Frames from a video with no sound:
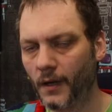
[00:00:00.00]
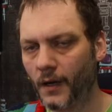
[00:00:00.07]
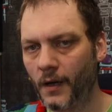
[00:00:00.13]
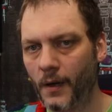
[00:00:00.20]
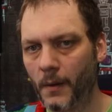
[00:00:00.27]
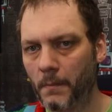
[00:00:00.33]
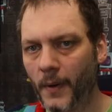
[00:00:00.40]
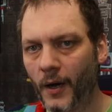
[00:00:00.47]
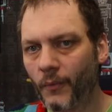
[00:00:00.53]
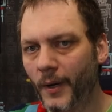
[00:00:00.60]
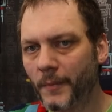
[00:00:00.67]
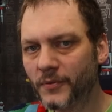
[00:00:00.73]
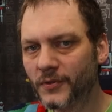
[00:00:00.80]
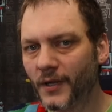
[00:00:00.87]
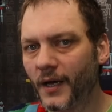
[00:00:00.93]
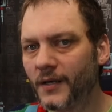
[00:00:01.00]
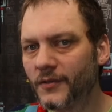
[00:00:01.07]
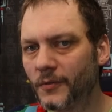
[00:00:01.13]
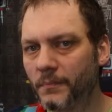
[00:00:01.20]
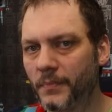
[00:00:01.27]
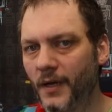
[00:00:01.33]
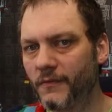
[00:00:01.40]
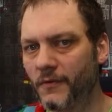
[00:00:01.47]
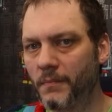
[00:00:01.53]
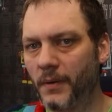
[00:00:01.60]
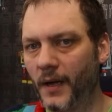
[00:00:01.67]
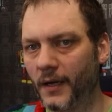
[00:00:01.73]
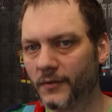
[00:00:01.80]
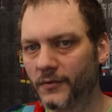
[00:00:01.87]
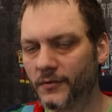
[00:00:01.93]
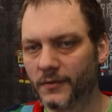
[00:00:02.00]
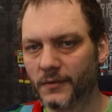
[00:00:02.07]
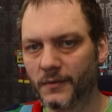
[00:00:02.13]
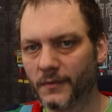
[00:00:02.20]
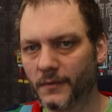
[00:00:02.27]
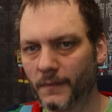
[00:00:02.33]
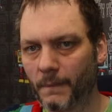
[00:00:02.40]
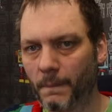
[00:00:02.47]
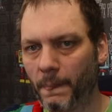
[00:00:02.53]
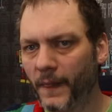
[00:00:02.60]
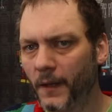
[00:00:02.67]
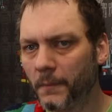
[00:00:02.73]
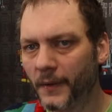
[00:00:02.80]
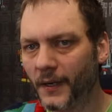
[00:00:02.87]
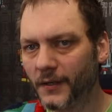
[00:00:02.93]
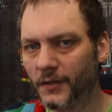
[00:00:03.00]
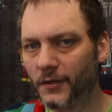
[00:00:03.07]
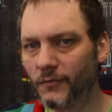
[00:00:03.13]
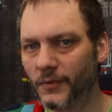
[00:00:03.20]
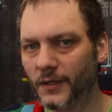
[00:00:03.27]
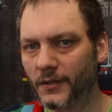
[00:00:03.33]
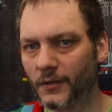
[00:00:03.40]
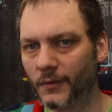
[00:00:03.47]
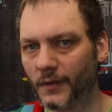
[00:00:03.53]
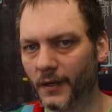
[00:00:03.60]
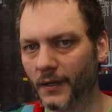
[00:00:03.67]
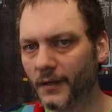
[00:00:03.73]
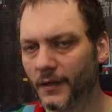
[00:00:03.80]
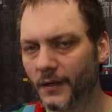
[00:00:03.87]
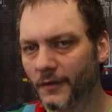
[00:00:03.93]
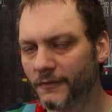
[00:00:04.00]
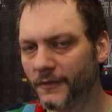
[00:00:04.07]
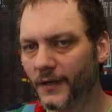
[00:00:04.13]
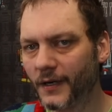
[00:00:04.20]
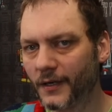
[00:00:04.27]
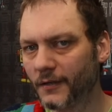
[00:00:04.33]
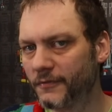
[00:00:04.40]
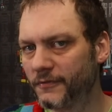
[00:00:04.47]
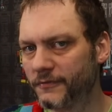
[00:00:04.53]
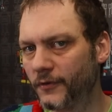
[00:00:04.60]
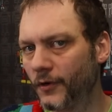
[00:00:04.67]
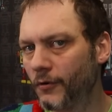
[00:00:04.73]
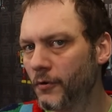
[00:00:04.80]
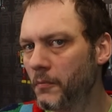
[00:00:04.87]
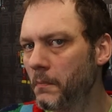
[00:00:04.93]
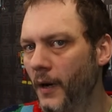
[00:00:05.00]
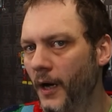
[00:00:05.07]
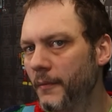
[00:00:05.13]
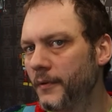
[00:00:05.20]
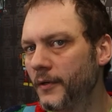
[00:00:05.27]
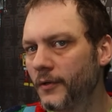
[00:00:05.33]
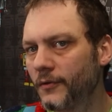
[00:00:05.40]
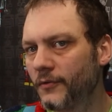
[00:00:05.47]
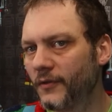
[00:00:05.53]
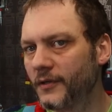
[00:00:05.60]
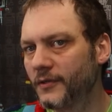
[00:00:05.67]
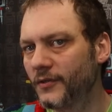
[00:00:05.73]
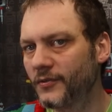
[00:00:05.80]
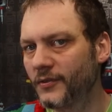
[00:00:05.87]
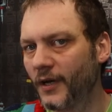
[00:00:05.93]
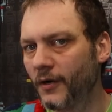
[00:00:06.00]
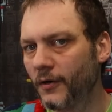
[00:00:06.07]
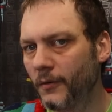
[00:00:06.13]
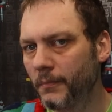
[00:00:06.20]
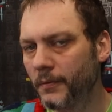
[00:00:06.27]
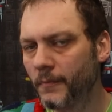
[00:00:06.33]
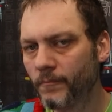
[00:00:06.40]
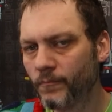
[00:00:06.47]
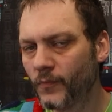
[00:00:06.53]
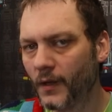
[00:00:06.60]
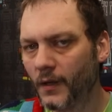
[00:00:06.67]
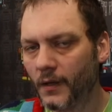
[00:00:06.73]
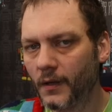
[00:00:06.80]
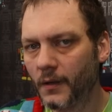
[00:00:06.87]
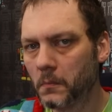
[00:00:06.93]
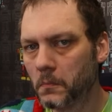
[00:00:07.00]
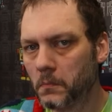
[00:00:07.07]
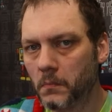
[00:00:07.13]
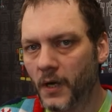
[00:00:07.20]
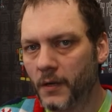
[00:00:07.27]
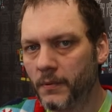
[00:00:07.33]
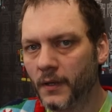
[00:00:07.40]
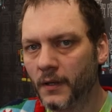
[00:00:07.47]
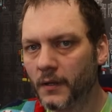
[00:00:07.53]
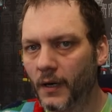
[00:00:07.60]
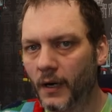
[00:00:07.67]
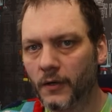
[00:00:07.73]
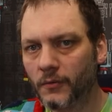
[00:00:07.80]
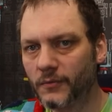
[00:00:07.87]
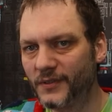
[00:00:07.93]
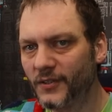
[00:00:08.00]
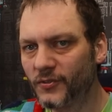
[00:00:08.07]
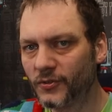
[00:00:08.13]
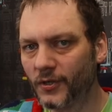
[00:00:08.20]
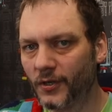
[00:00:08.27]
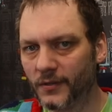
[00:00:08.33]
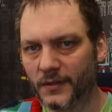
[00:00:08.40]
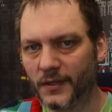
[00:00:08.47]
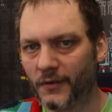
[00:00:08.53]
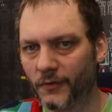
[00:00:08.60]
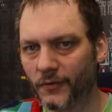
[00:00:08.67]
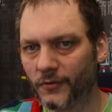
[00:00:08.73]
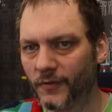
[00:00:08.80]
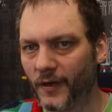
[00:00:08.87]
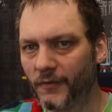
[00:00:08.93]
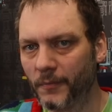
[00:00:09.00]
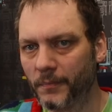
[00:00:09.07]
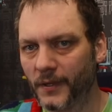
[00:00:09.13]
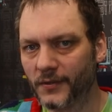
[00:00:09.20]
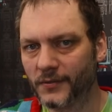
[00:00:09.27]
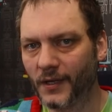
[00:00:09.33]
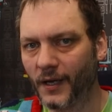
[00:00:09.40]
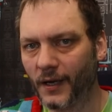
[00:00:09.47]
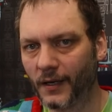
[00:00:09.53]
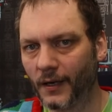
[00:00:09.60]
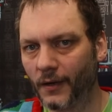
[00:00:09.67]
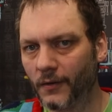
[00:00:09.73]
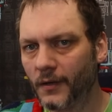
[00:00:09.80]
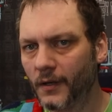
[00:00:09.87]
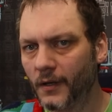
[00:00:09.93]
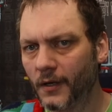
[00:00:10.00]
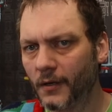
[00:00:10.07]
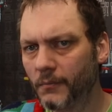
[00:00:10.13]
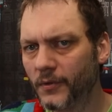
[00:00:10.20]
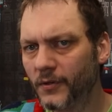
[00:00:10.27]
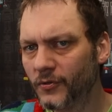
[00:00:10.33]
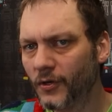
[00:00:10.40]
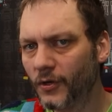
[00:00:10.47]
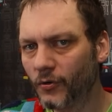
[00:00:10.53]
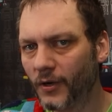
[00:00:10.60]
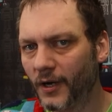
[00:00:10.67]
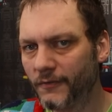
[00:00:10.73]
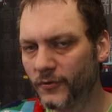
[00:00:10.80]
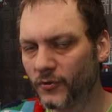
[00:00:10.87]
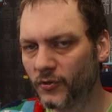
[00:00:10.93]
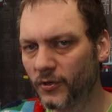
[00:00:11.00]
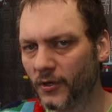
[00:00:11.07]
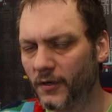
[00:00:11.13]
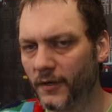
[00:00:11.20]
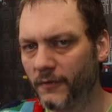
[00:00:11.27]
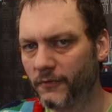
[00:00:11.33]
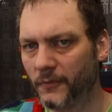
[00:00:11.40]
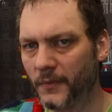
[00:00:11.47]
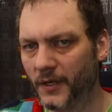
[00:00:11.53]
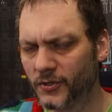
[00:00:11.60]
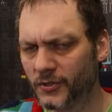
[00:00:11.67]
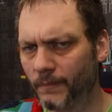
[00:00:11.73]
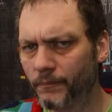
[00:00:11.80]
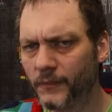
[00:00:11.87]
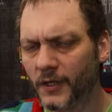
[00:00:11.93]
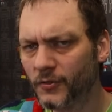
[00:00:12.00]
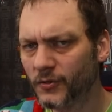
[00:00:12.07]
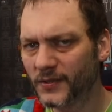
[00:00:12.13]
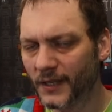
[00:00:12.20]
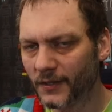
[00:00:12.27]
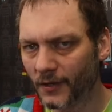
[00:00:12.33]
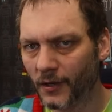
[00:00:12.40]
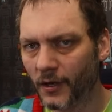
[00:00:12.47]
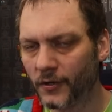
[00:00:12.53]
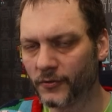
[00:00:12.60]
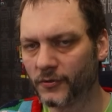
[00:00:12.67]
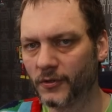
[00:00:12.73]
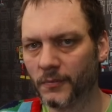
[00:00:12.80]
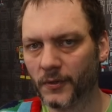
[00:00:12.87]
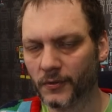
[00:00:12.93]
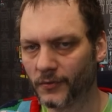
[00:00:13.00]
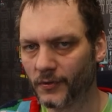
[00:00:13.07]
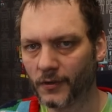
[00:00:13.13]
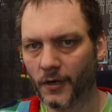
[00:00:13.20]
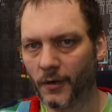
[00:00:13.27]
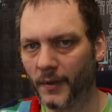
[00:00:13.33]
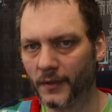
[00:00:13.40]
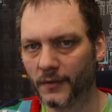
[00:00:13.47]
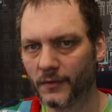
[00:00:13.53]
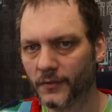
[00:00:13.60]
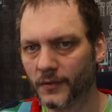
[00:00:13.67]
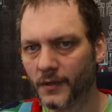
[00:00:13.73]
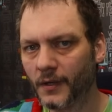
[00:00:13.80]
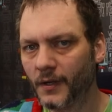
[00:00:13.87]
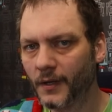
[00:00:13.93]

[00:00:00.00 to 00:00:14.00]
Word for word: Uh, my website is a bit of a mess, and I'm planning on redoing it, and I feel like a forum might be a good thing to set up, maybe? I know Discord is everyone's favourite place to hang out, but it's not great for storing information. It just gets lost amongst the comments.